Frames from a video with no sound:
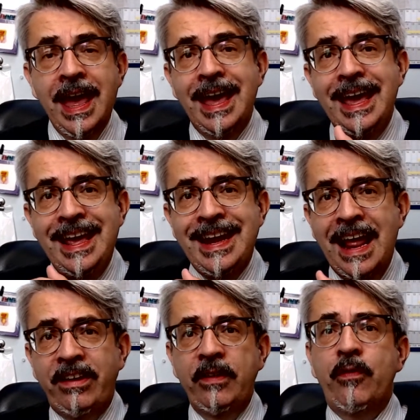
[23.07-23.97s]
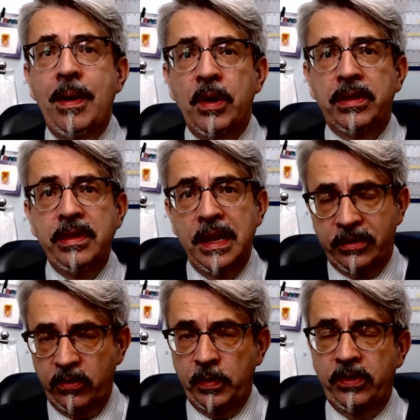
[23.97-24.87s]
In Entity Framework six, as
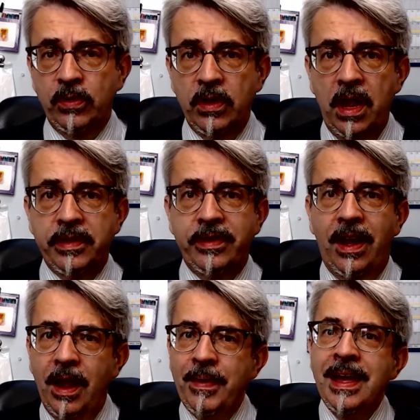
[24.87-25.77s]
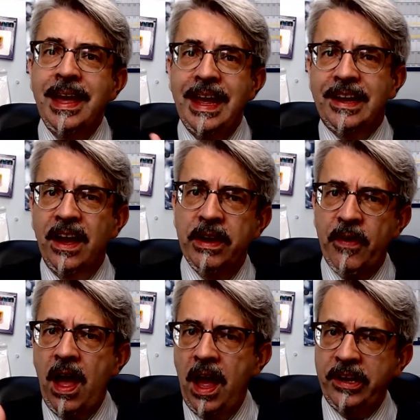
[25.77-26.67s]
we saw last time, it kind of
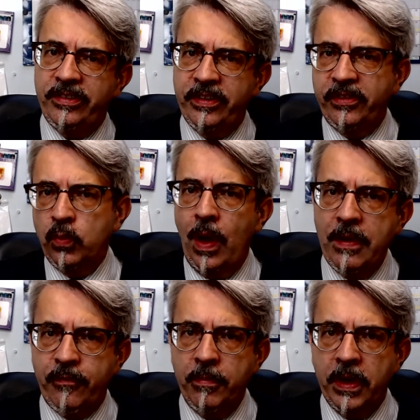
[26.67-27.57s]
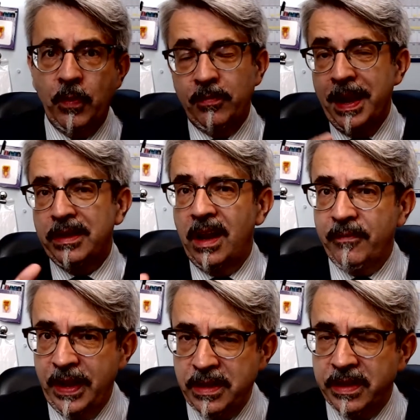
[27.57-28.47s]
hides this away from you, which makes life
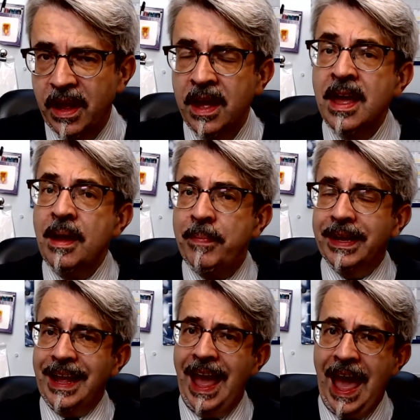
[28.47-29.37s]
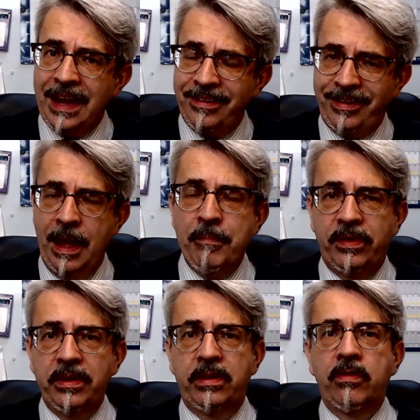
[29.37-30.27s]
easier, but can tempt us
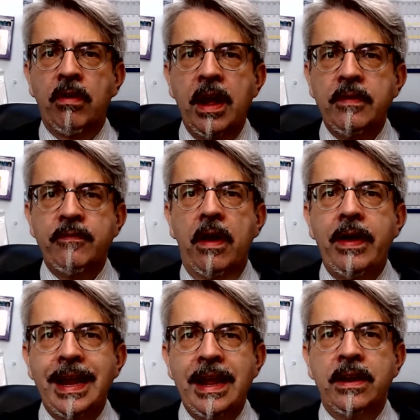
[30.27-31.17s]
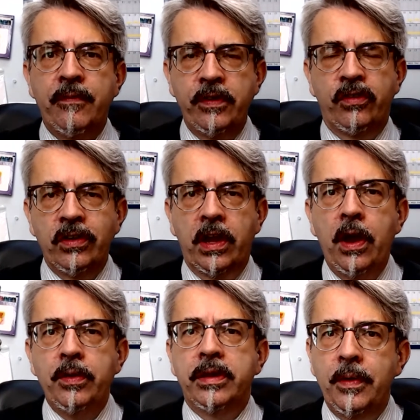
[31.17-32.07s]
to write very inefficient code.
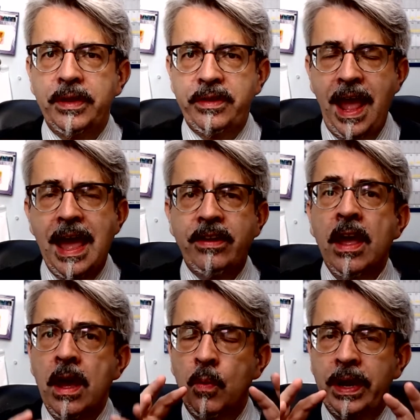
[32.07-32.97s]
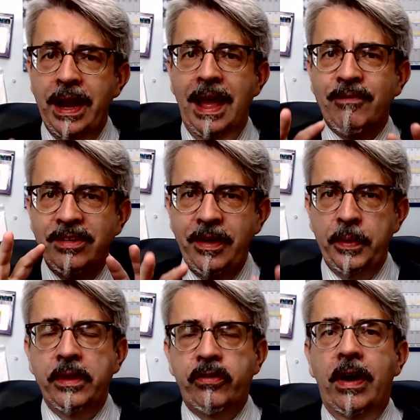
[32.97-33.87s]
So instead, we're going to have to deal with it
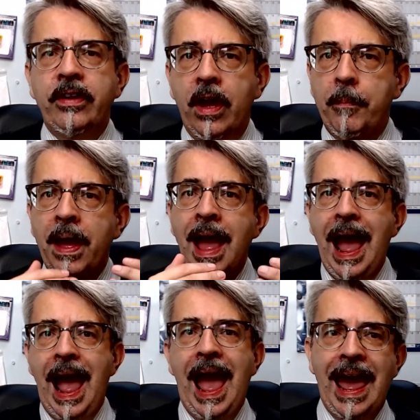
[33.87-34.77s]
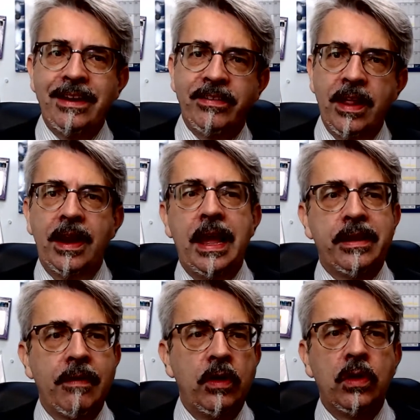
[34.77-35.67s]
straight up. And let's have a
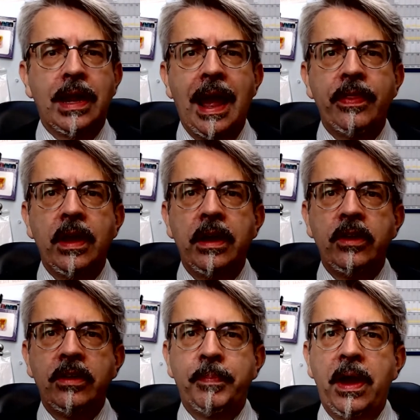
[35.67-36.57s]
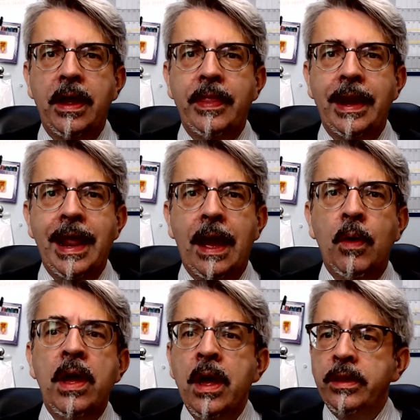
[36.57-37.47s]
look at the ideas behind that now.
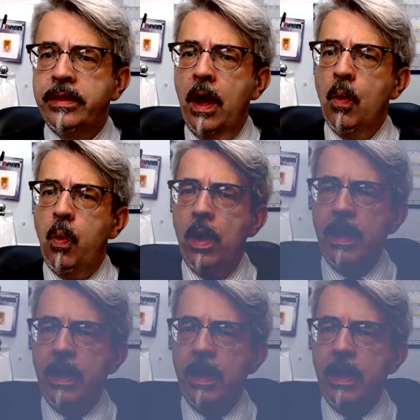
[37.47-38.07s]
So what I've